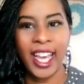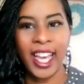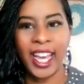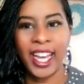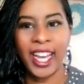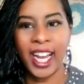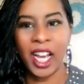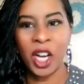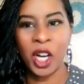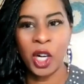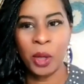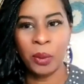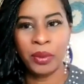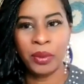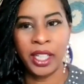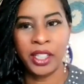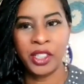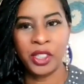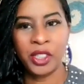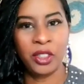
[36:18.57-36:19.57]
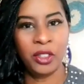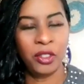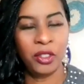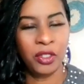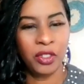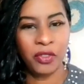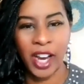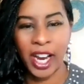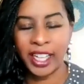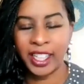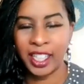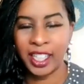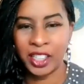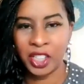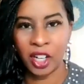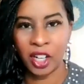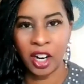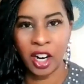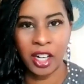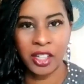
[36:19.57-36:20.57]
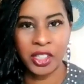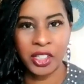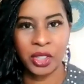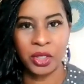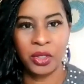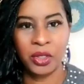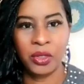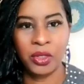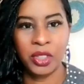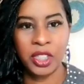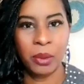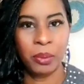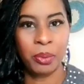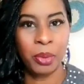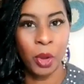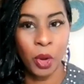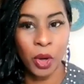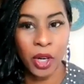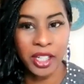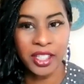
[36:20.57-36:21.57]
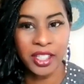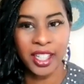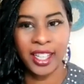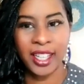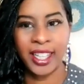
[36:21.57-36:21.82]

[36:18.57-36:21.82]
And I hope that you find it in your heart to support